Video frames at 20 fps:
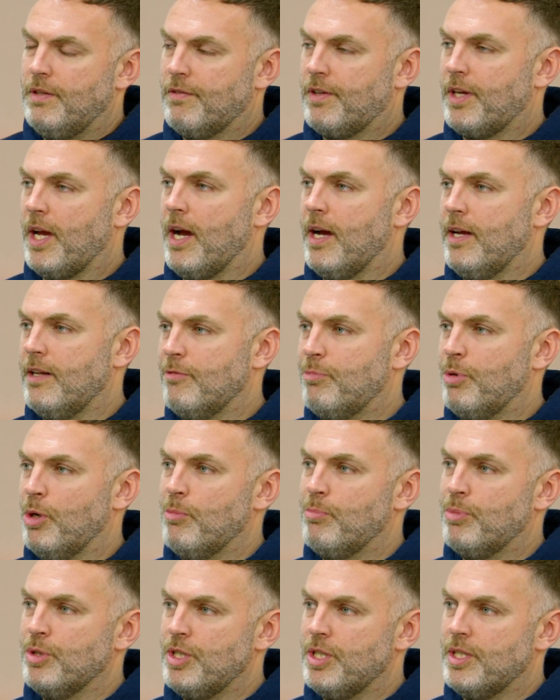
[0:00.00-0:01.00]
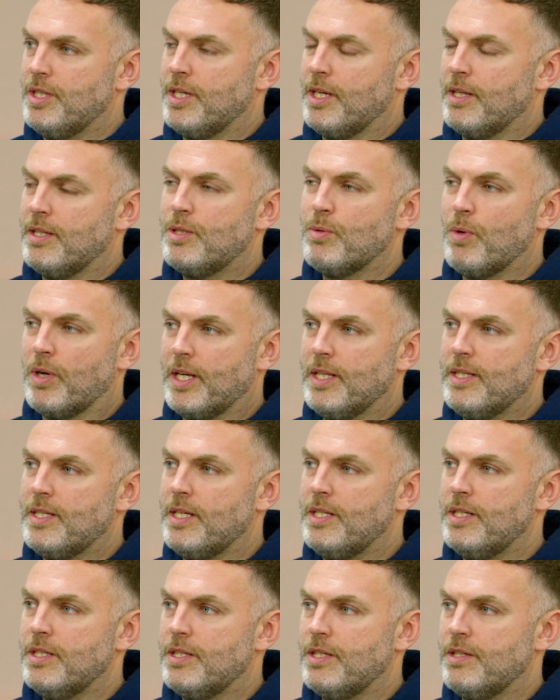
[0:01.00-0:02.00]
kind of put a budget together. This is what
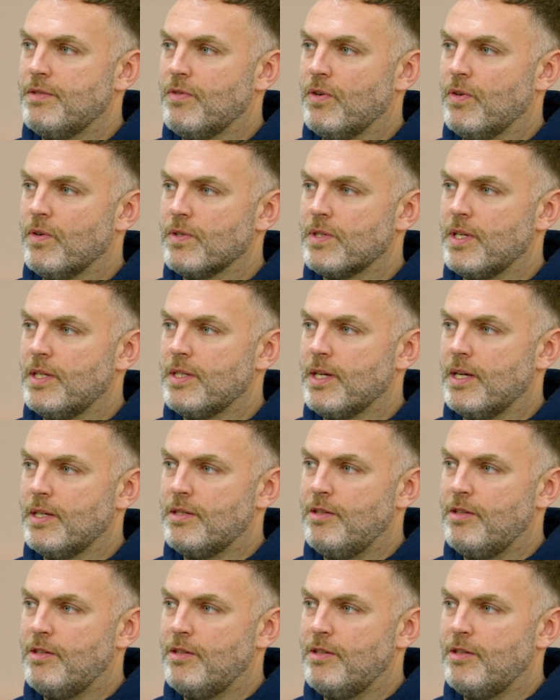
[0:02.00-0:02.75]
contingencies for at the same time.